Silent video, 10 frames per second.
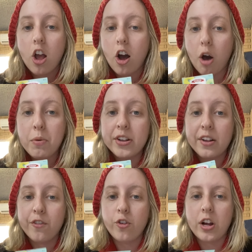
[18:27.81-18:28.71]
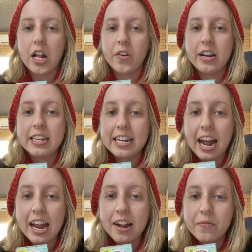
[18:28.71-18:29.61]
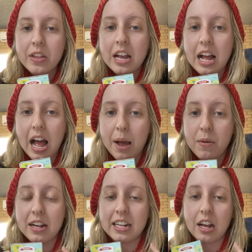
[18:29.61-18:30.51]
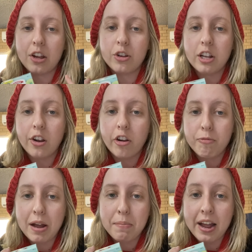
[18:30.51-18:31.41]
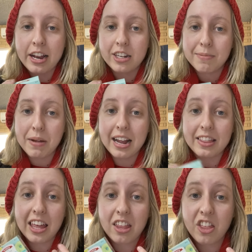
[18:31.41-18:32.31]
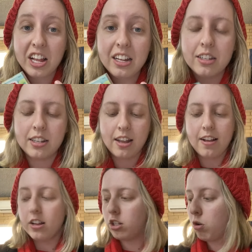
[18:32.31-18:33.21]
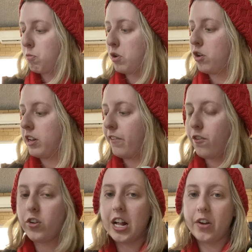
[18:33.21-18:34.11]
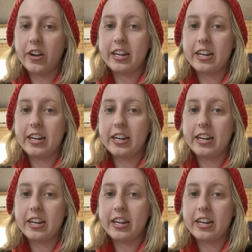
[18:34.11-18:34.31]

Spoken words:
I'll be using food coloring today, as I used a lot of my paint to make the other things. So we'll be using food coloring